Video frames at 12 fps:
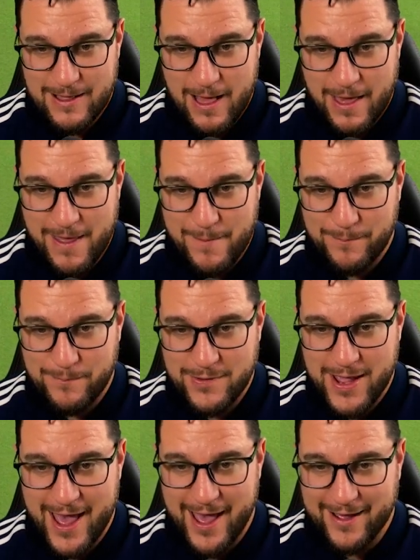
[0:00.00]
And then,
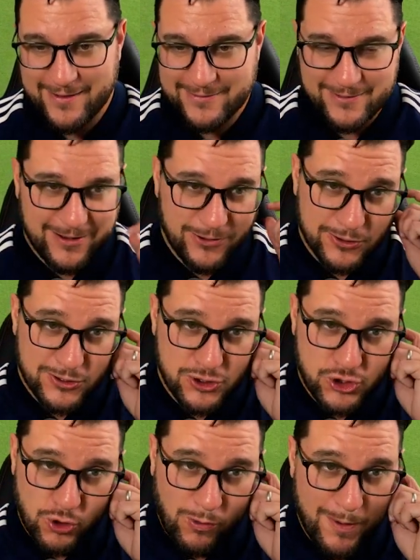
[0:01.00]
yeah, I'm not too
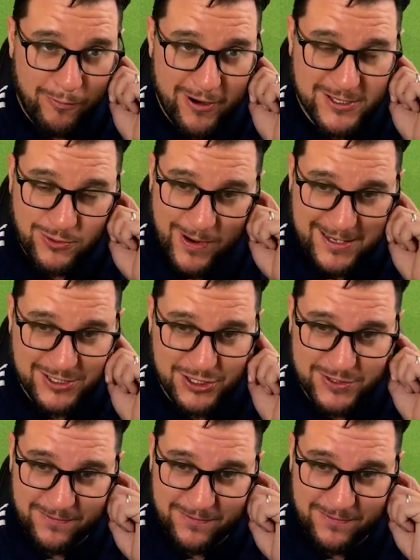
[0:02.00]
sure why Priestnell hasn't just